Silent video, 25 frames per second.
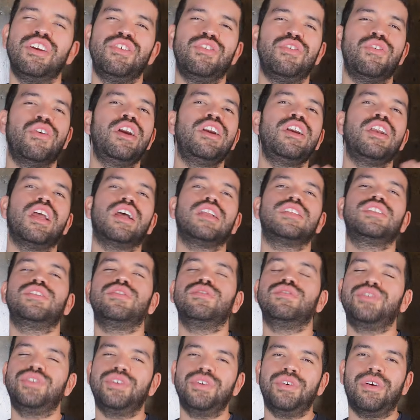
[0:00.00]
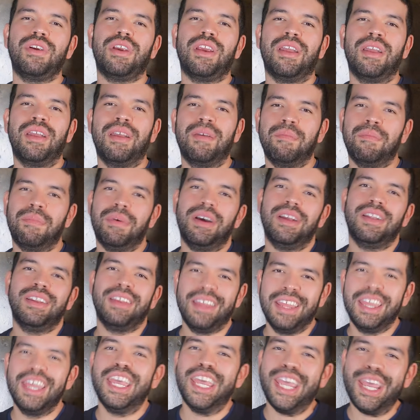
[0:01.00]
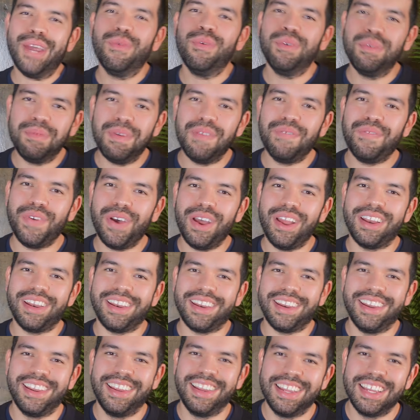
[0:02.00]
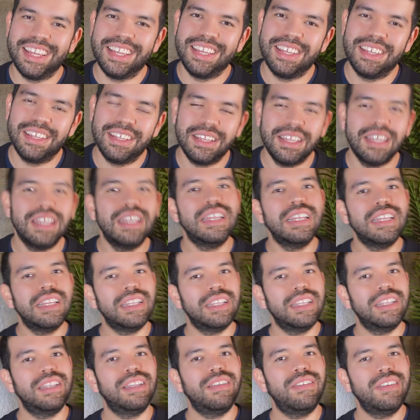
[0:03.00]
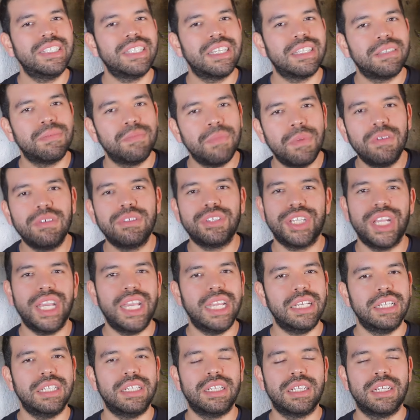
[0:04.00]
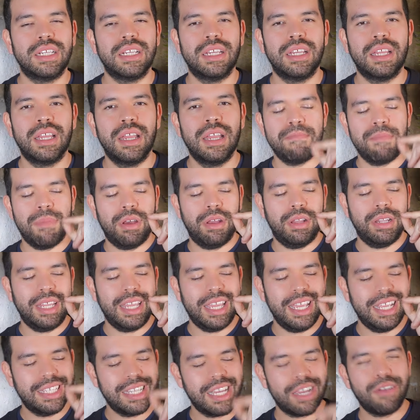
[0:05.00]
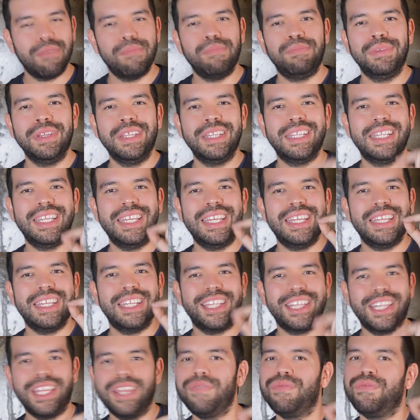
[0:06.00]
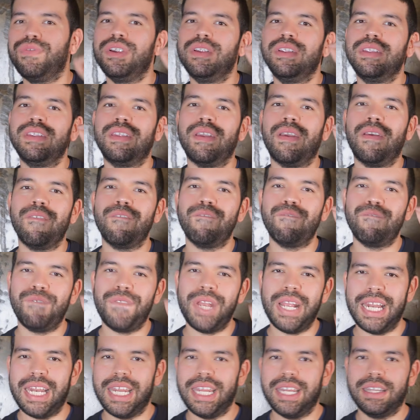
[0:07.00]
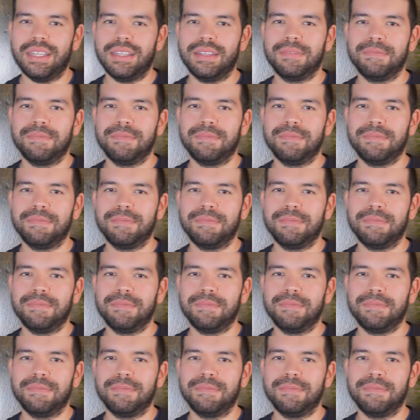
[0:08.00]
you're not so sure, but it would be fun. There is a small change, but it's a completely different feeling.